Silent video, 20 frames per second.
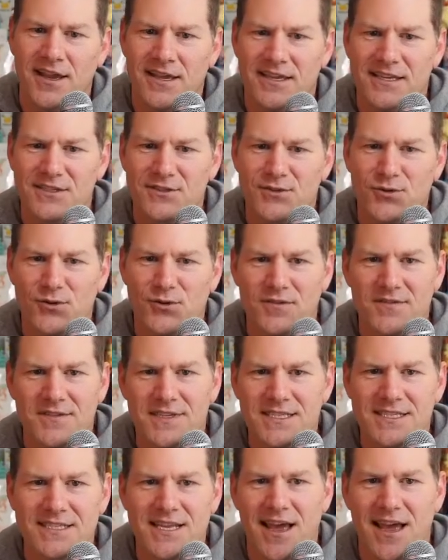he's sort of the
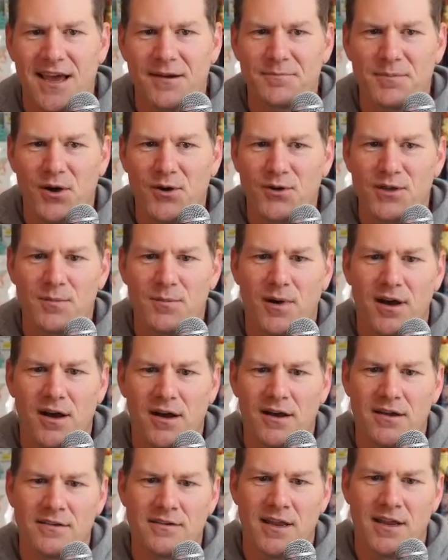sad
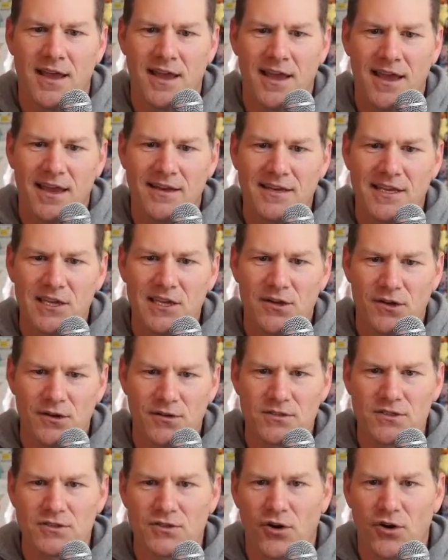Pokemon. And here,
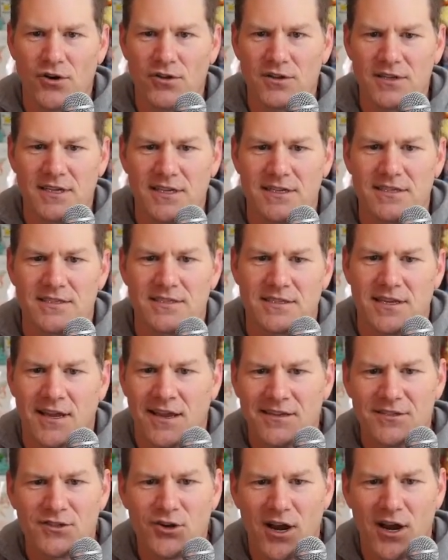Starly is
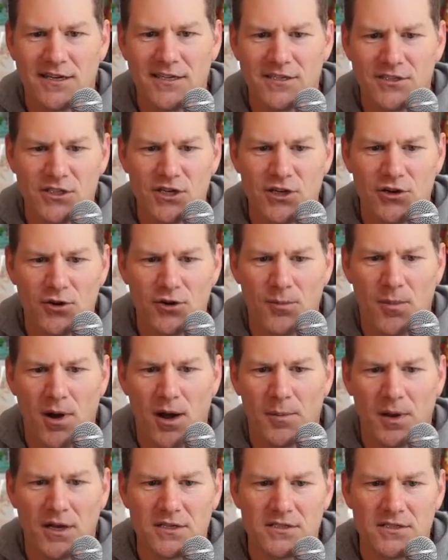trying to cheer him
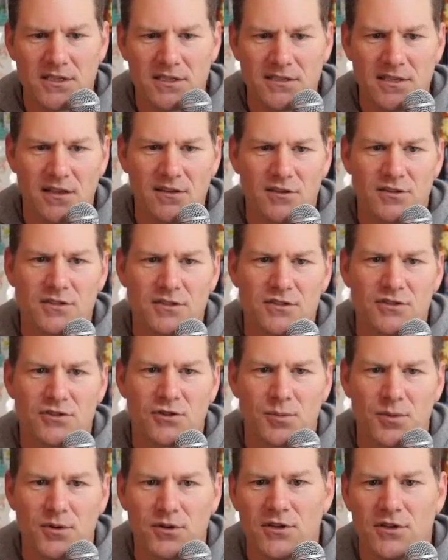up. I just think that looks
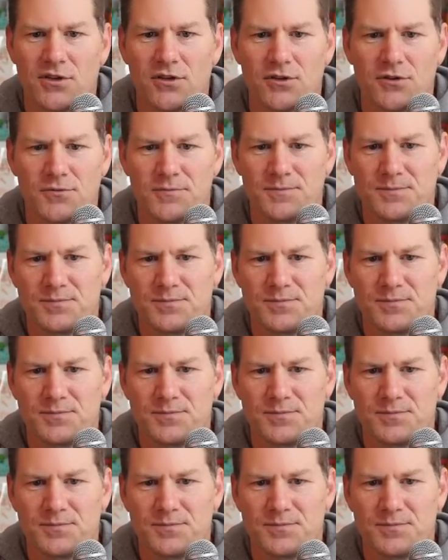super cute.